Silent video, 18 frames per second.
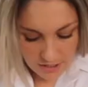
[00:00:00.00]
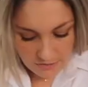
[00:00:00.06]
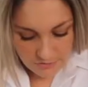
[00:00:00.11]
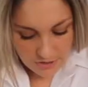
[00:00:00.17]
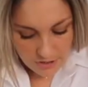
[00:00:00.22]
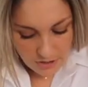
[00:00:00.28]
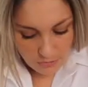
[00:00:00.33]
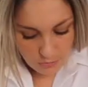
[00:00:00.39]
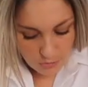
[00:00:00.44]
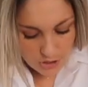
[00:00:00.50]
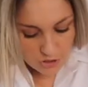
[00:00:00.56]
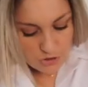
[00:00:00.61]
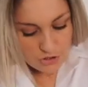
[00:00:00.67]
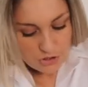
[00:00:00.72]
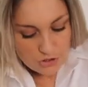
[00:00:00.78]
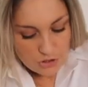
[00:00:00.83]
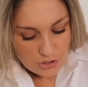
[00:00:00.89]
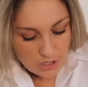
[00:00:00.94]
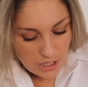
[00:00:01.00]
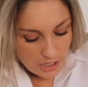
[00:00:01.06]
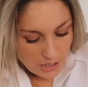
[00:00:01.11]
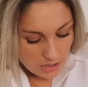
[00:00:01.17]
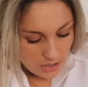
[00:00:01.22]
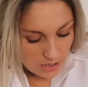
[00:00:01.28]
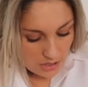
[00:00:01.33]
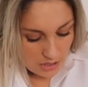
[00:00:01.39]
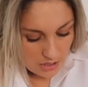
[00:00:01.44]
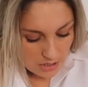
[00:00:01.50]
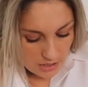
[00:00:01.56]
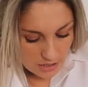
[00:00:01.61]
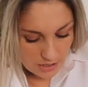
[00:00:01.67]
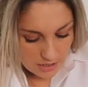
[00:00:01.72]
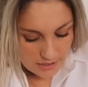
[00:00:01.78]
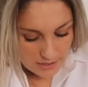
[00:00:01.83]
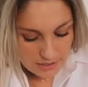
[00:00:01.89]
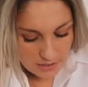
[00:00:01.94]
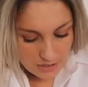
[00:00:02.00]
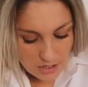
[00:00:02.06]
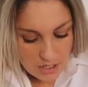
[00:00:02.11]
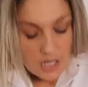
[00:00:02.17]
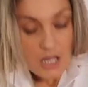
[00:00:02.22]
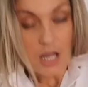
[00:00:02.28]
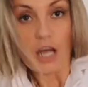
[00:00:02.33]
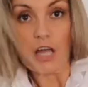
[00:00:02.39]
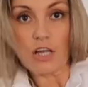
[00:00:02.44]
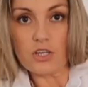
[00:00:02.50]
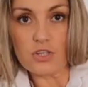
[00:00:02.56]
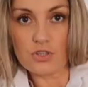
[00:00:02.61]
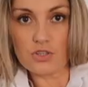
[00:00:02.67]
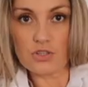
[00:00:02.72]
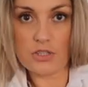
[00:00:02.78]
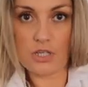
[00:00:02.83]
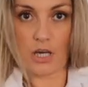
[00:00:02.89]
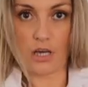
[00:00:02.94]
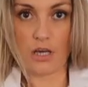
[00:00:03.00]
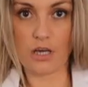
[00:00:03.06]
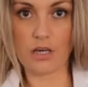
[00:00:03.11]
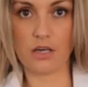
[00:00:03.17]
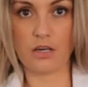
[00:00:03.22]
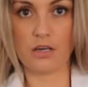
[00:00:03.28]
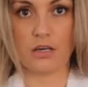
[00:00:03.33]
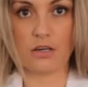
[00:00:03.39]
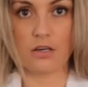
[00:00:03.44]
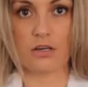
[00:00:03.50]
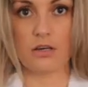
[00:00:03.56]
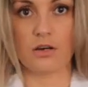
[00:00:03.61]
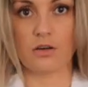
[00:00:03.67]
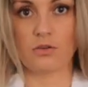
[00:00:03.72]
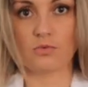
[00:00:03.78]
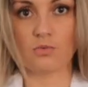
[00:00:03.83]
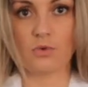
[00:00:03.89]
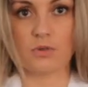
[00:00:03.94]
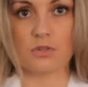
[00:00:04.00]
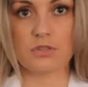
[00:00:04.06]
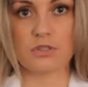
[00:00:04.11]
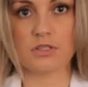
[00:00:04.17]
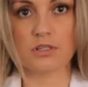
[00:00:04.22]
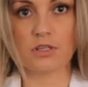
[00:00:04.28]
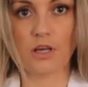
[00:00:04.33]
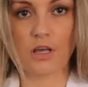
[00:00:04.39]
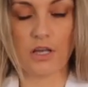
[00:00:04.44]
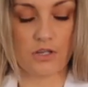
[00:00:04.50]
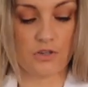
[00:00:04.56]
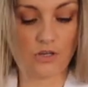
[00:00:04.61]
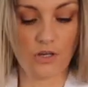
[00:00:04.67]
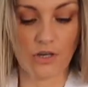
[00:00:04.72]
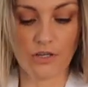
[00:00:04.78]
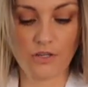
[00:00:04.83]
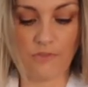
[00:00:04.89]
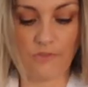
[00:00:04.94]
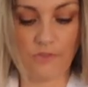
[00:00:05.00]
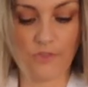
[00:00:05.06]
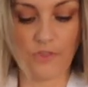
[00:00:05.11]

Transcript: I think I wanted to do like a little tuck on one side kind of